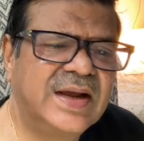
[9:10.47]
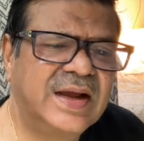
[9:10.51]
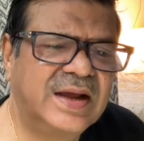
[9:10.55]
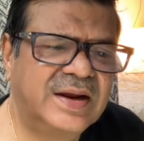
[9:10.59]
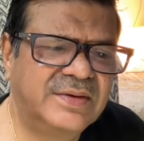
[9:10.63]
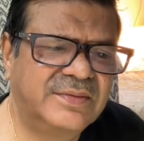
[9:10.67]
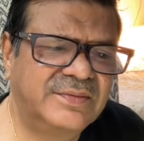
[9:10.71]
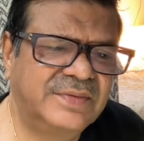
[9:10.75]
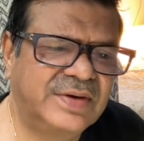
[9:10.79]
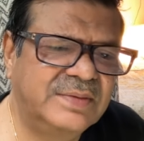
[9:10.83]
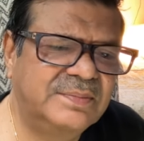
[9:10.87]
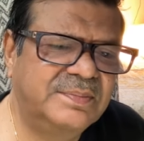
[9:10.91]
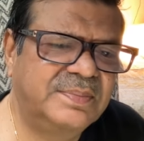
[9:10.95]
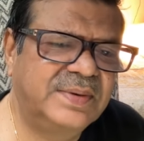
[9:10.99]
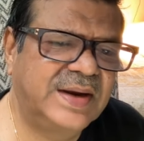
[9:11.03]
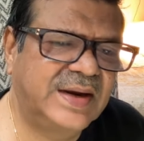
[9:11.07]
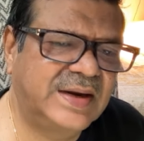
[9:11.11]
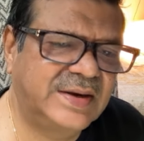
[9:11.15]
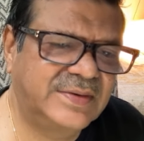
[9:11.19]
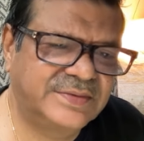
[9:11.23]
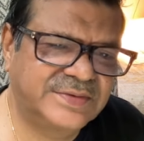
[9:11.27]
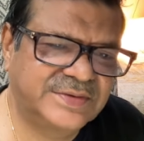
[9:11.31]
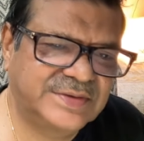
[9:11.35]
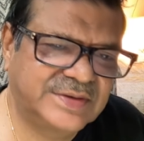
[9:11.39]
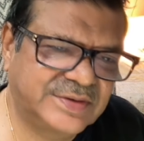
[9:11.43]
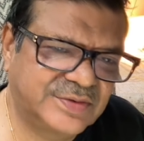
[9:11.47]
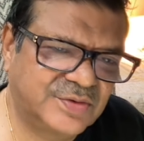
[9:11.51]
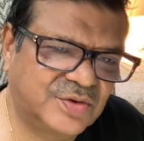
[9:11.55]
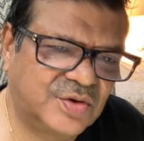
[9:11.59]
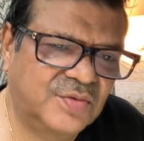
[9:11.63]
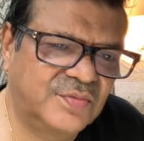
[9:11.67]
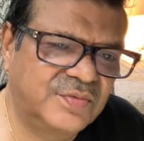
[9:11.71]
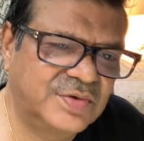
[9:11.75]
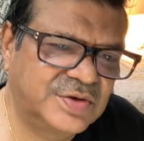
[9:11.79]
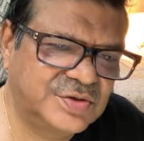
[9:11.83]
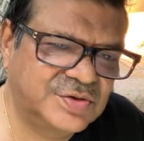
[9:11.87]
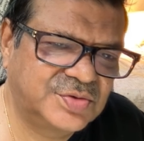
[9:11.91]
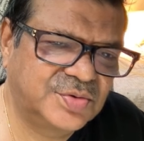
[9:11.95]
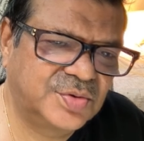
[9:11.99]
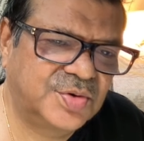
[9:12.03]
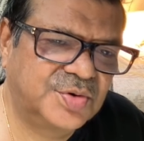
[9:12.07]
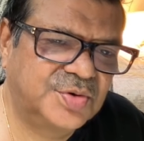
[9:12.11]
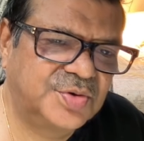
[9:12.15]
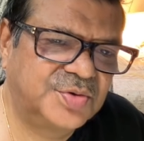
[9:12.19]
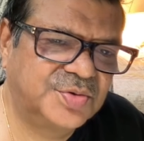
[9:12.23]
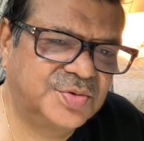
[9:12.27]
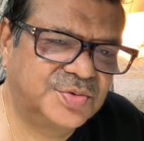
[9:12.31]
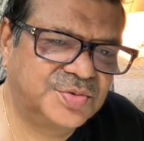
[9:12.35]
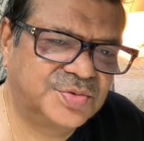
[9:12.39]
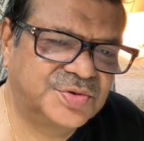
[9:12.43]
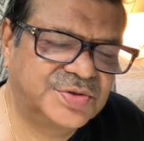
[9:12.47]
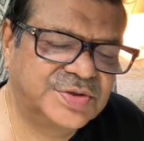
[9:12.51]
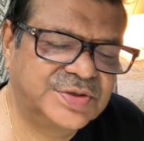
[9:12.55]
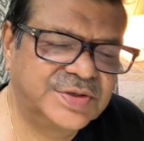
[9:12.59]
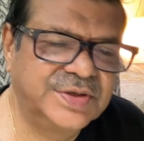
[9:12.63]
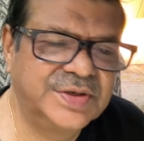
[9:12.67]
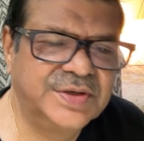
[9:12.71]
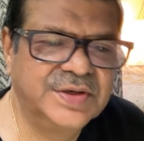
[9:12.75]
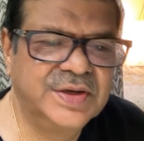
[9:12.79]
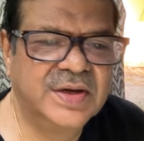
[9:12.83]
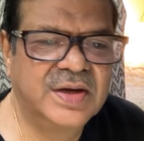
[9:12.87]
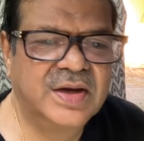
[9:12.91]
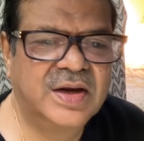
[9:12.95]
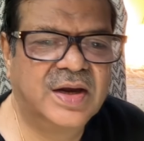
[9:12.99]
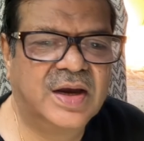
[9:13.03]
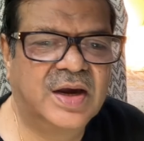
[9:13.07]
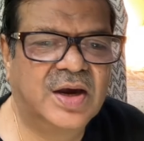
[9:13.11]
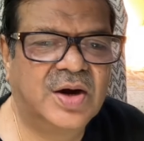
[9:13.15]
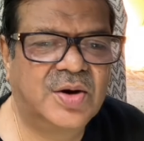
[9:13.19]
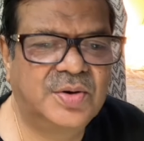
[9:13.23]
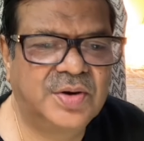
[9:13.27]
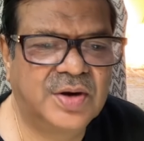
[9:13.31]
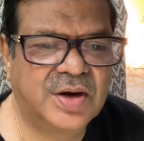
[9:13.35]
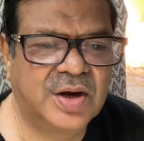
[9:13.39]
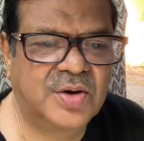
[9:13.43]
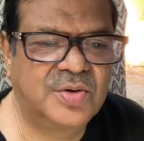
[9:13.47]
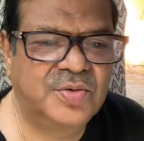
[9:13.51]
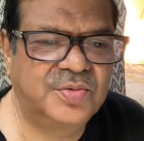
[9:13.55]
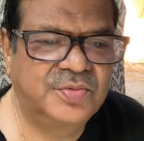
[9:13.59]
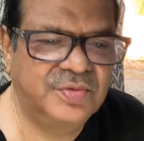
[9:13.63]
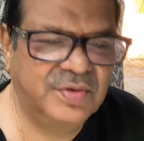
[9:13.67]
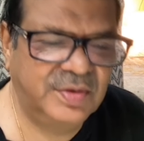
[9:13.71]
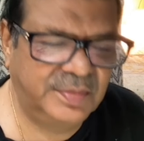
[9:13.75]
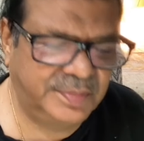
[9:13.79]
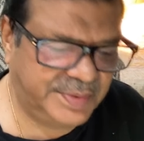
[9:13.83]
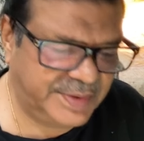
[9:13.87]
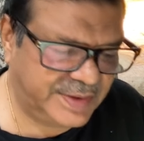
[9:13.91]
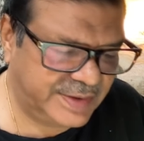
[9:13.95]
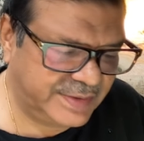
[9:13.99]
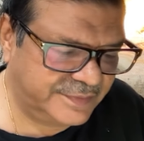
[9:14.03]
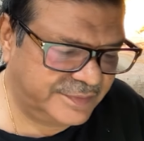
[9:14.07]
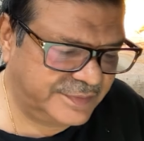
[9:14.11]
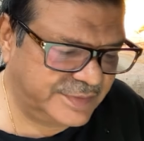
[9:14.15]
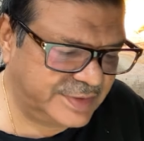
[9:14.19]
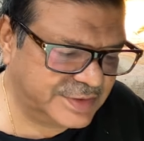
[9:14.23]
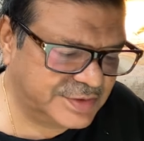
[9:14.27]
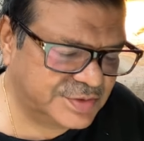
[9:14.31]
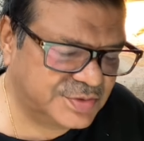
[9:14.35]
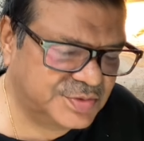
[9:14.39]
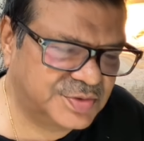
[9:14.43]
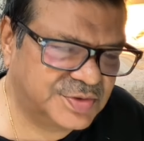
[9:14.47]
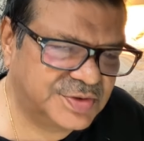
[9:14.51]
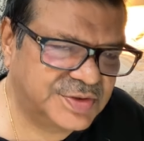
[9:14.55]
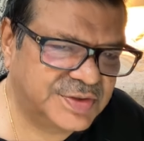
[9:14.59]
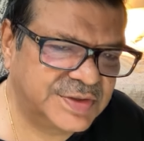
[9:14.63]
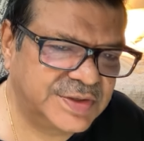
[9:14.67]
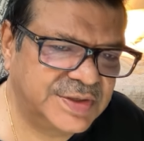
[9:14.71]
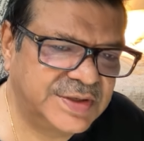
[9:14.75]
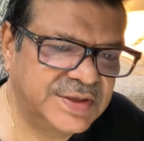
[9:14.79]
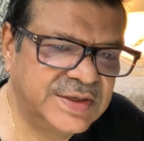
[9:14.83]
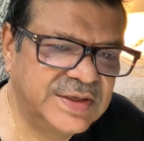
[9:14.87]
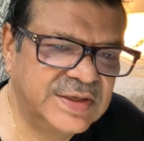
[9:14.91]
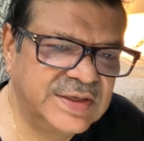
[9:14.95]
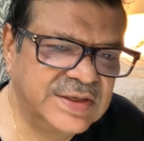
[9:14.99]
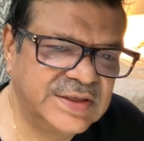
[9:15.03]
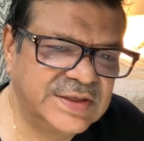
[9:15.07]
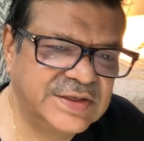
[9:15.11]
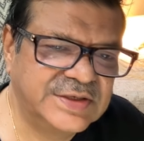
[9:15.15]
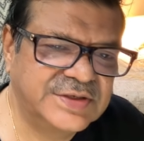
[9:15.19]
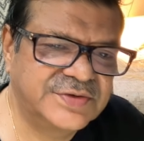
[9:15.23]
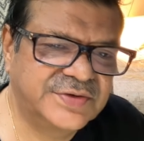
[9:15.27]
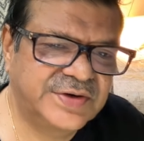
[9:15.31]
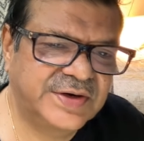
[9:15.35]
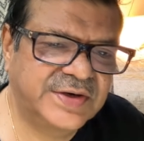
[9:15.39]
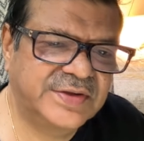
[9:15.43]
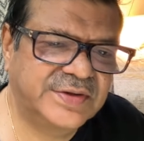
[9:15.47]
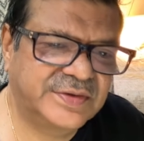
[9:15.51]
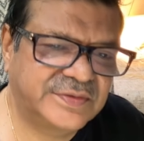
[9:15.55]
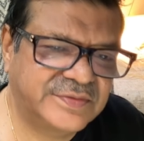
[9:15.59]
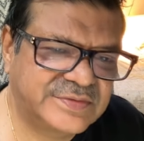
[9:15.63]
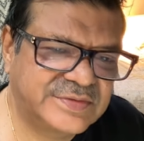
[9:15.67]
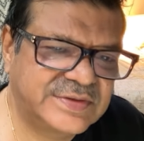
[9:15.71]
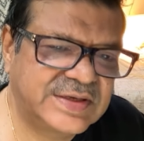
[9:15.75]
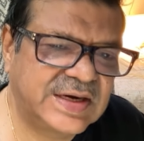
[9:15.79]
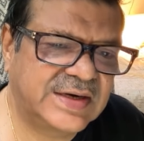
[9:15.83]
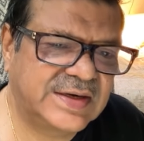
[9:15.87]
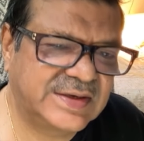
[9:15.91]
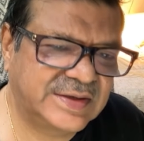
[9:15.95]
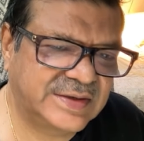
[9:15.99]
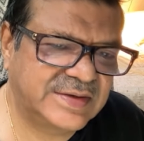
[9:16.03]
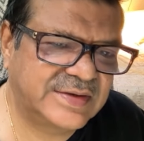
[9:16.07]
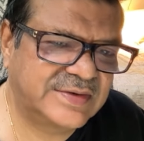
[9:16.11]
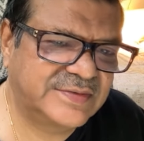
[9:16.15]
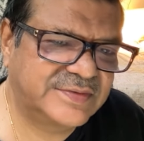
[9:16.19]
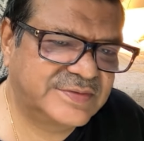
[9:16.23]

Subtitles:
And one planet which has always told you to see how Rahu will behave is to see the strength of Saturn.